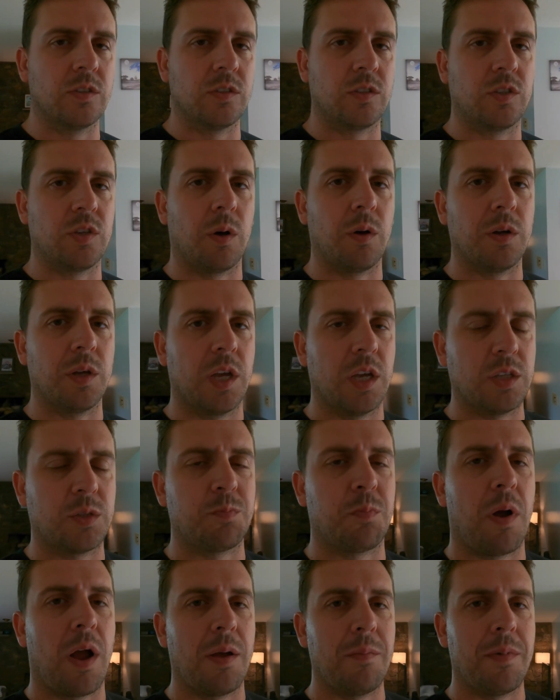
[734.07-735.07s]
So
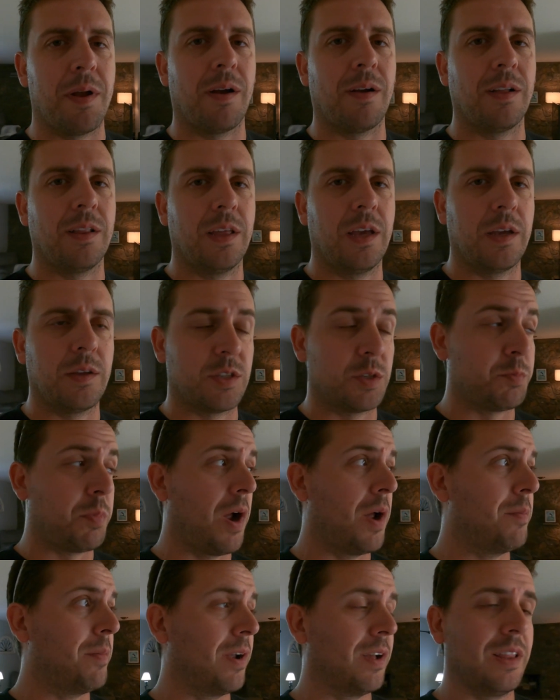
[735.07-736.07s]
it's
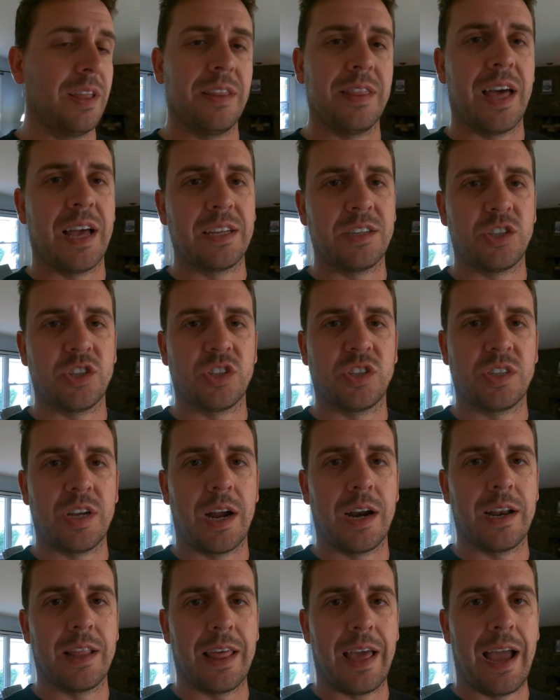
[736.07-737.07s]
primarily that just
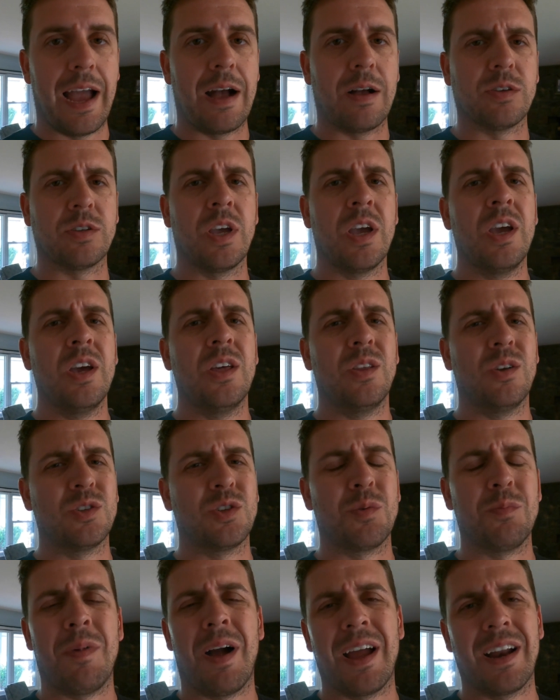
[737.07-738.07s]
side of the house.
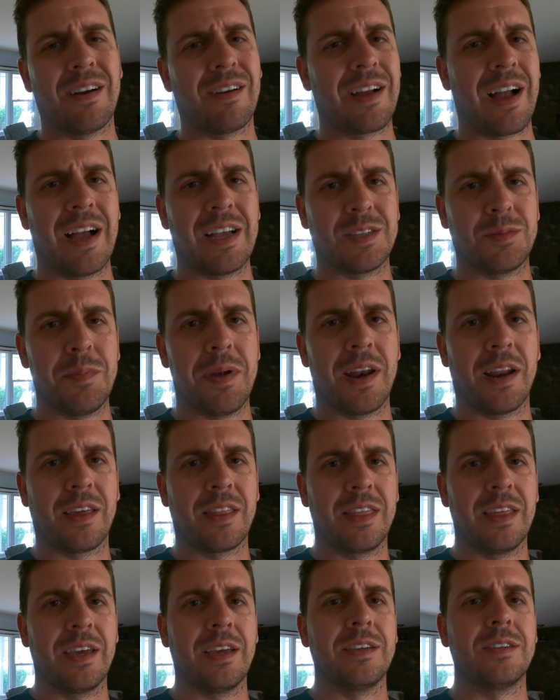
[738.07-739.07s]
Those are minor
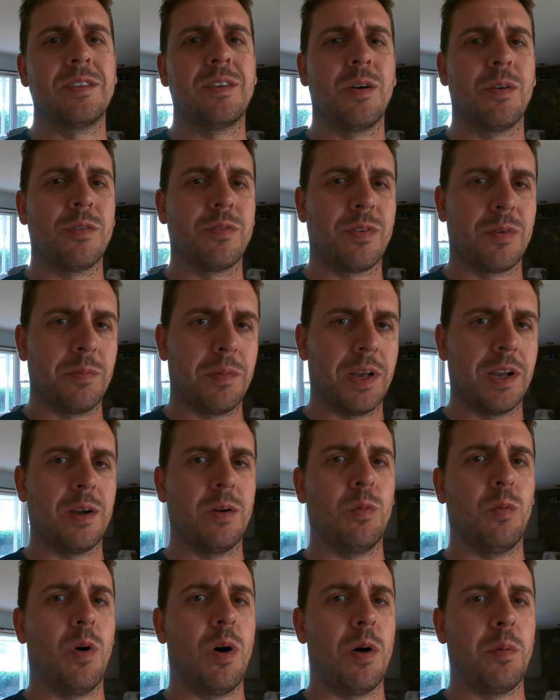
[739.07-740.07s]
cosmetic things going from
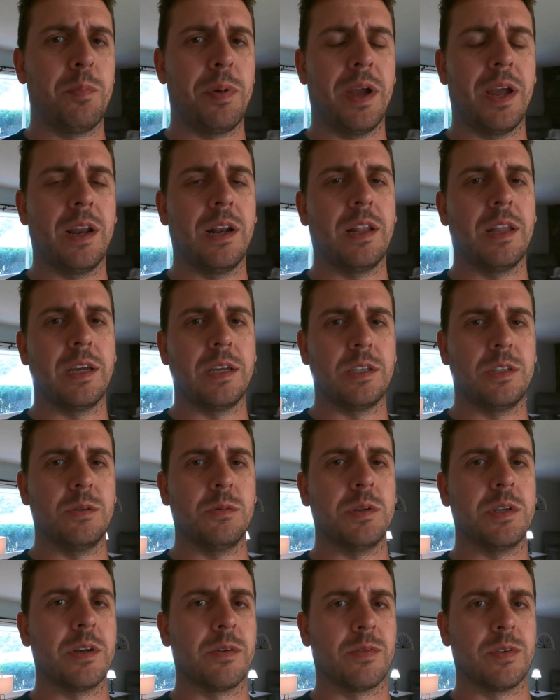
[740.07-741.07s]
like a wall paneling
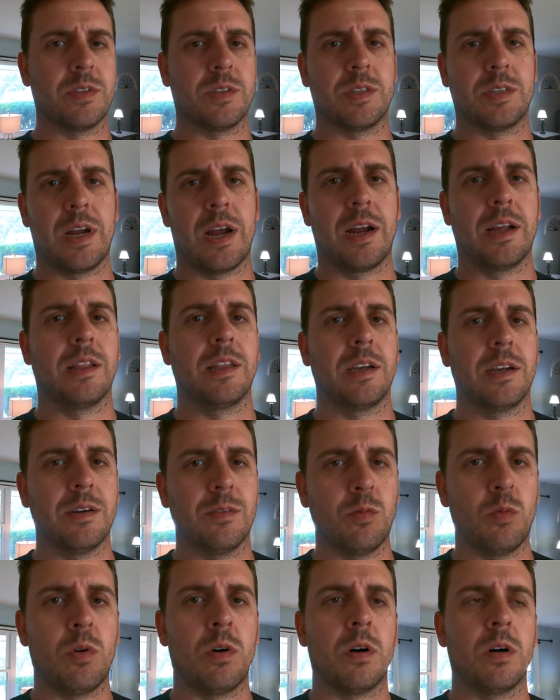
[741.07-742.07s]
to a different styling
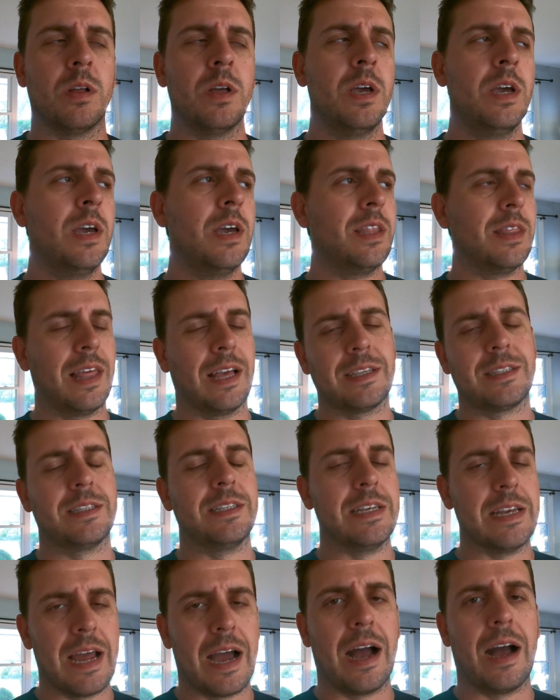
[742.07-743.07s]
of wall.
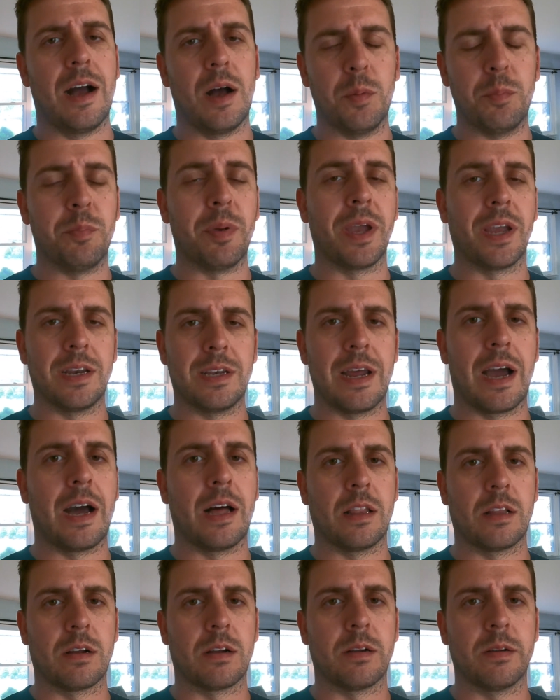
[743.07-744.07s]
That's not a big
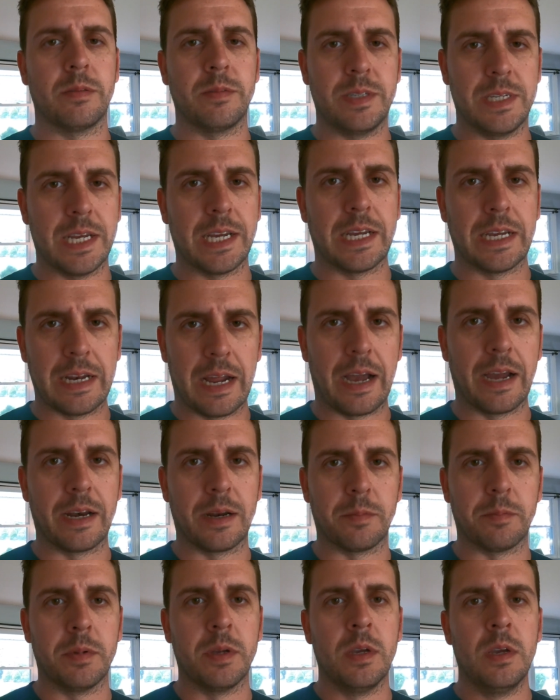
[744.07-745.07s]
dollar ticket
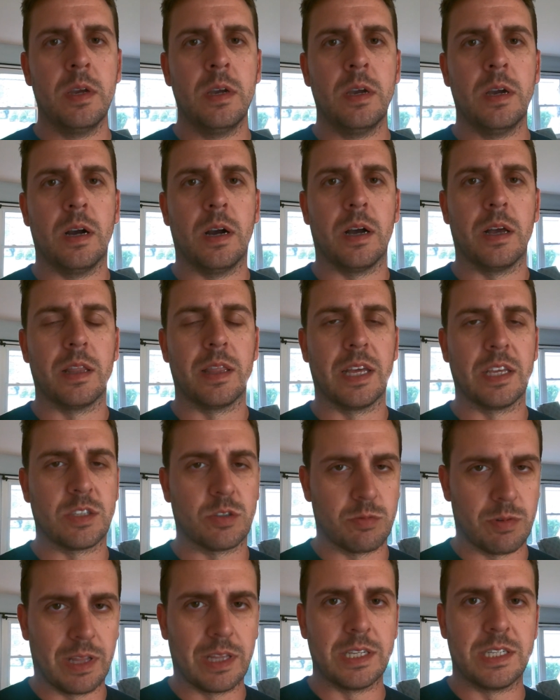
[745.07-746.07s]
item.
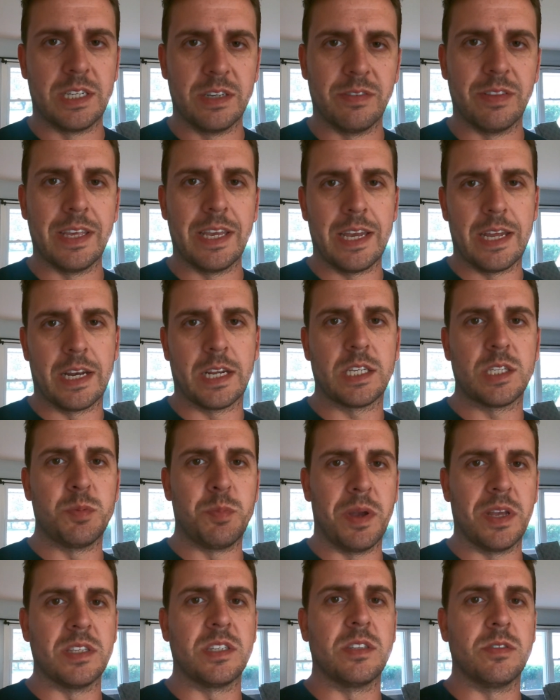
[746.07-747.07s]
That's relatively
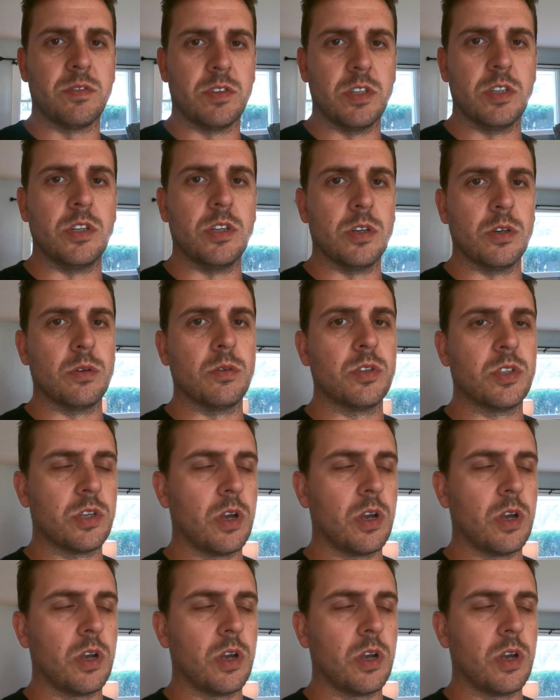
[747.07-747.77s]
inexpensive to do.